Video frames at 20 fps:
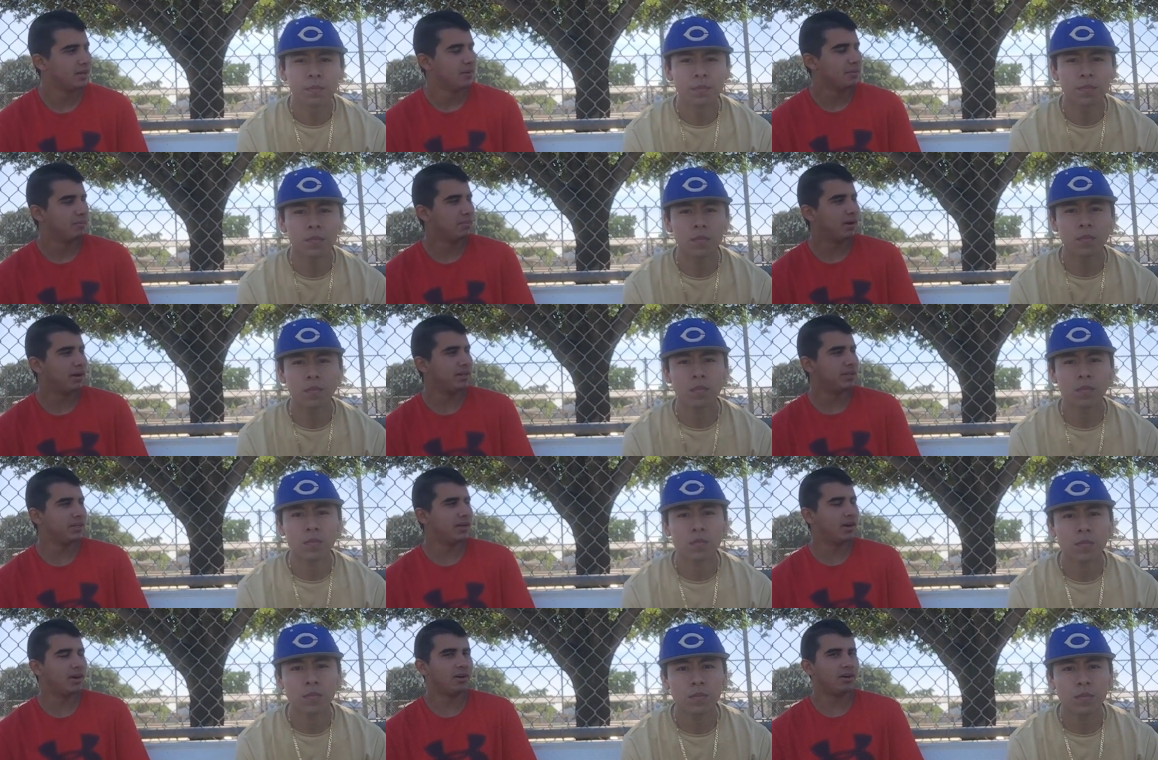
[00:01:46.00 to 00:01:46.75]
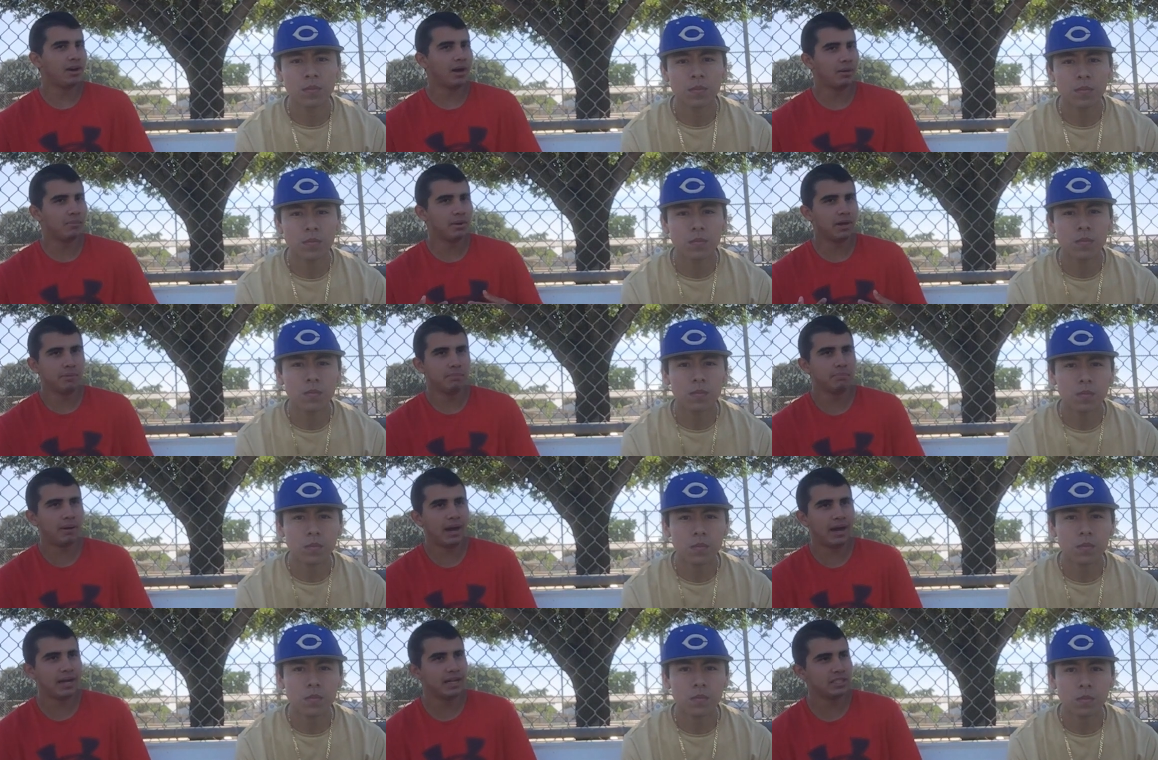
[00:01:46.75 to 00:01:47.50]
Speaker 1: But, you know, I'm
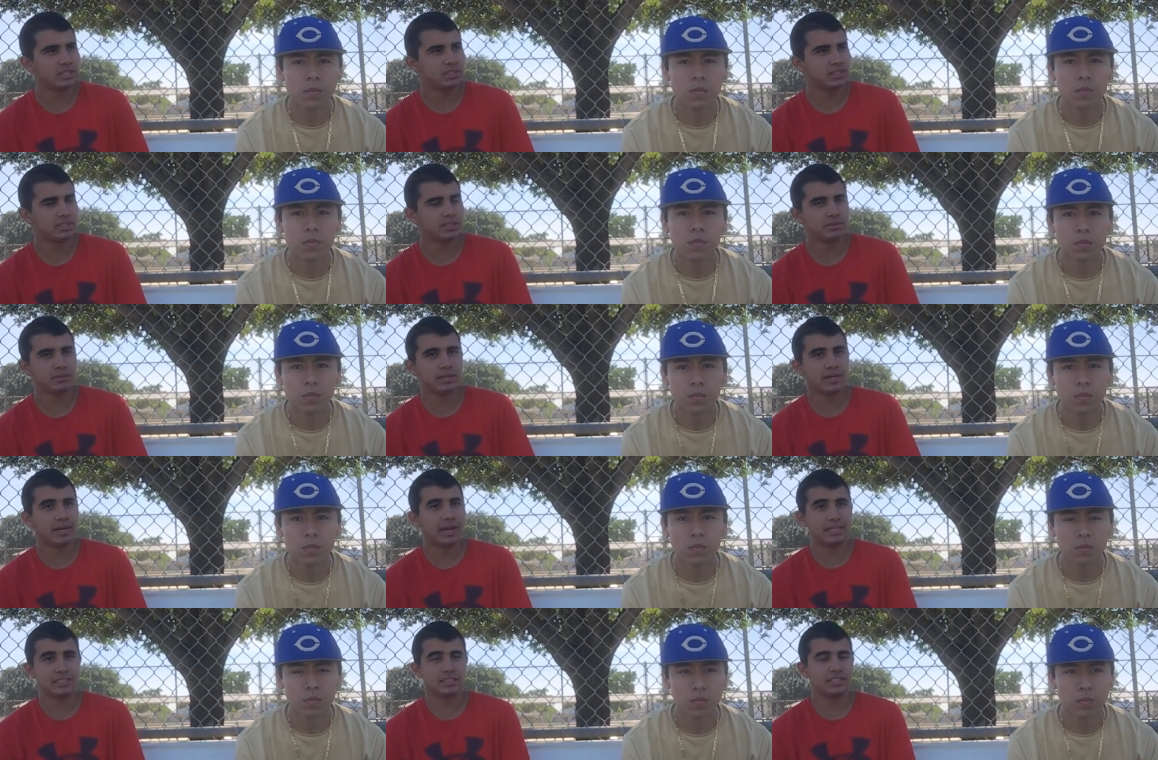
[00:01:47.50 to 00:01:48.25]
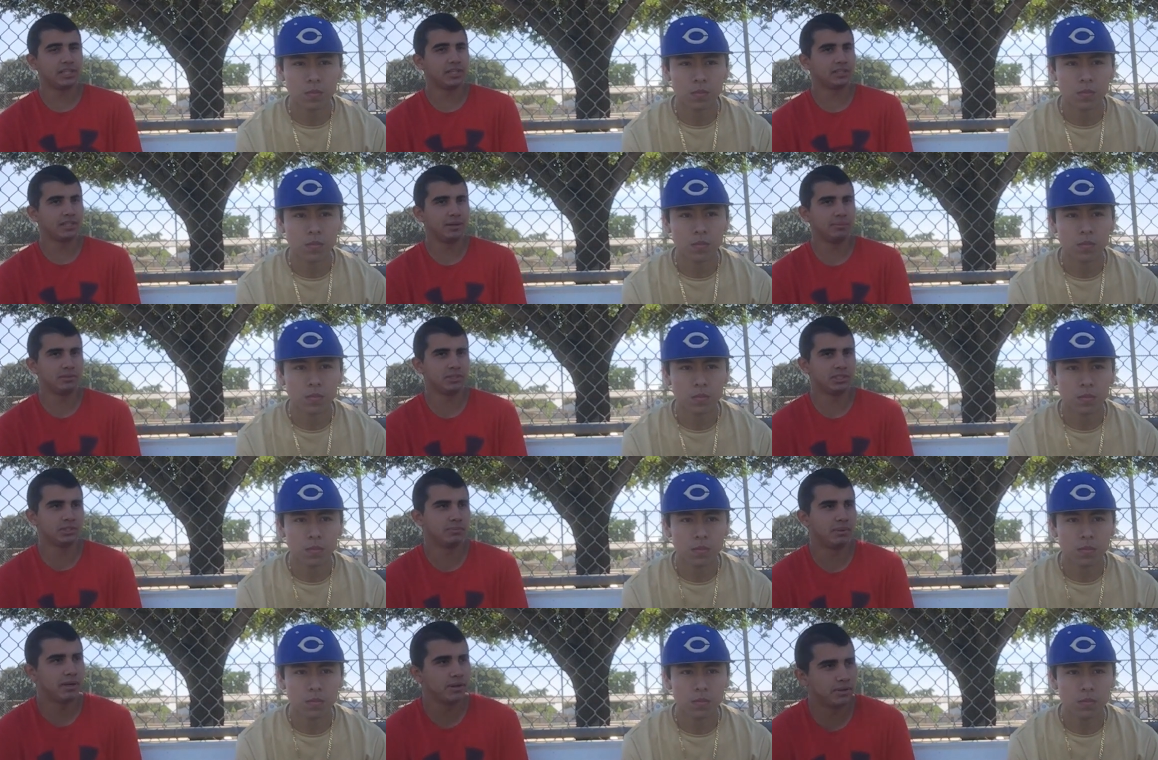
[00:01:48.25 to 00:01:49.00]
unbiased, and I'd say Clemens
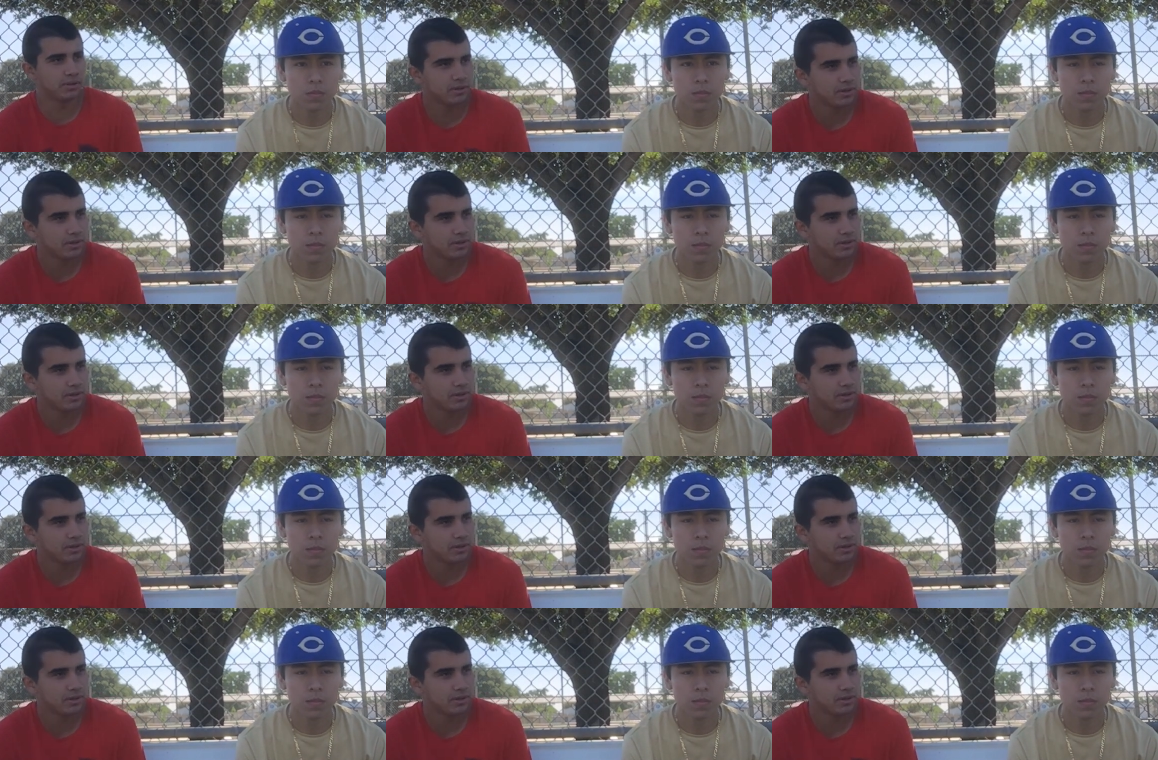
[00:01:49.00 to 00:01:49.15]
is better.